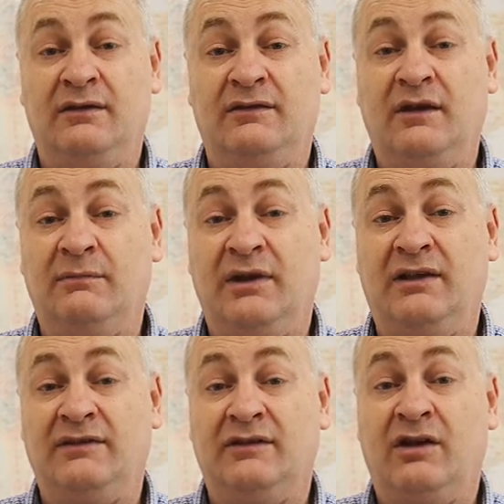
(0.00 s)
Some
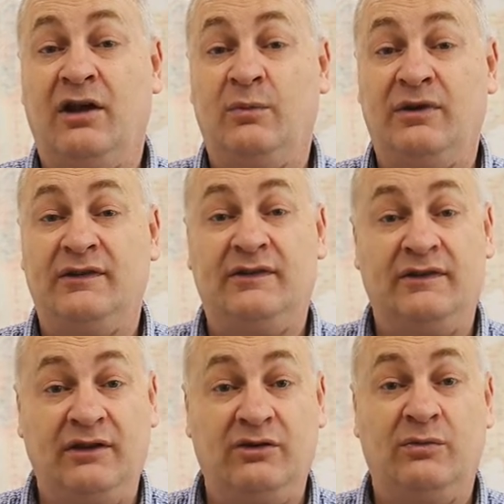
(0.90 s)
lasers come with a
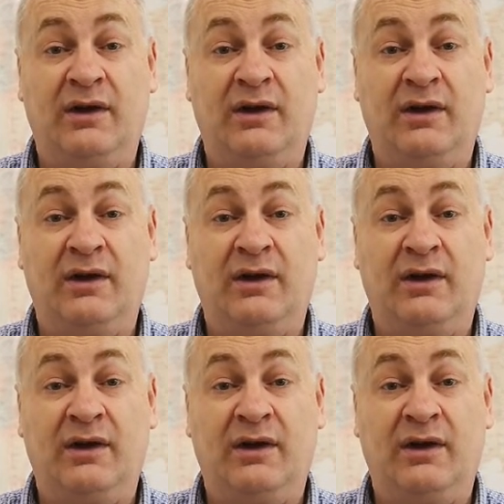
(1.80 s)
single